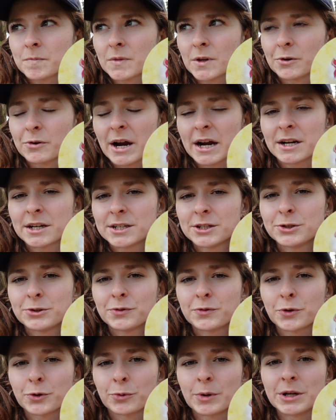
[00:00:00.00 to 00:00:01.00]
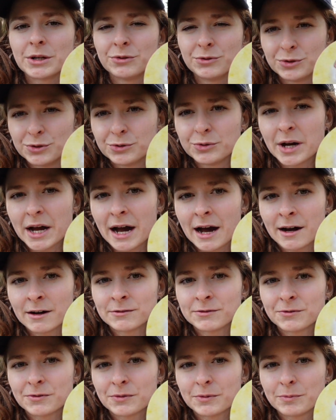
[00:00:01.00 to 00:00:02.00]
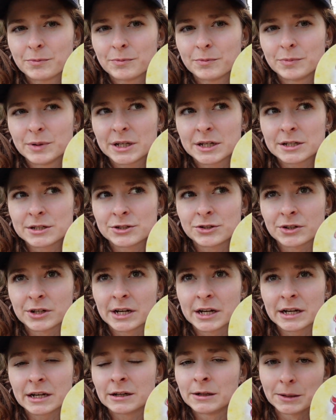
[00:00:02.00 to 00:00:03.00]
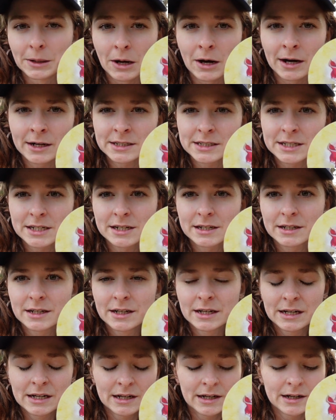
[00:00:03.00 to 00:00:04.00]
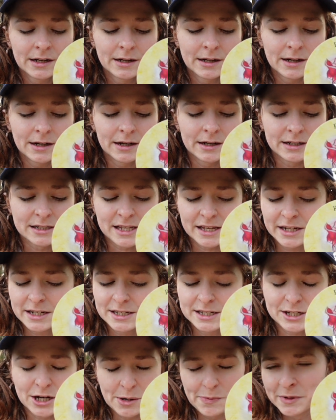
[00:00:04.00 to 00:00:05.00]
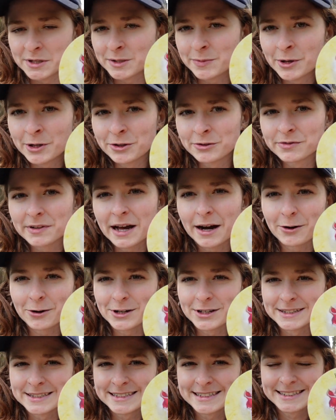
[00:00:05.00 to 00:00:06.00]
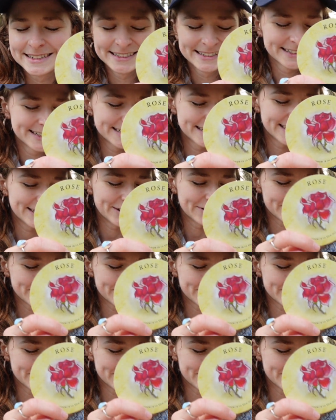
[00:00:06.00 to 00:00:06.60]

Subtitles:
gratitude for what you do have, because you're getting a lot. It's like a stop and smell the flowers. You